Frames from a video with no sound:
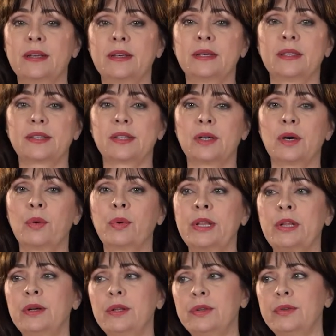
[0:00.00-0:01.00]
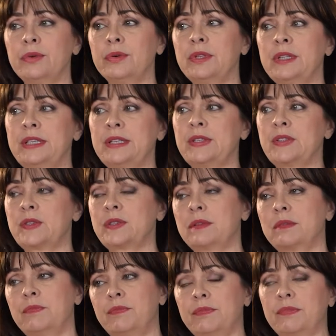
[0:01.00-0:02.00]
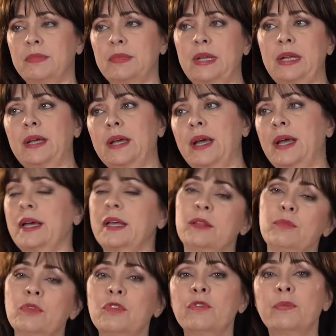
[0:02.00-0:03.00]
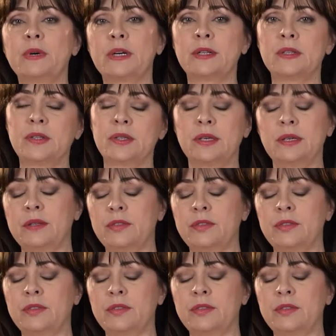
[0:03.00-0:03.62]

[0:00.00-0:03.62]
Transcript: So we don't do these head movements,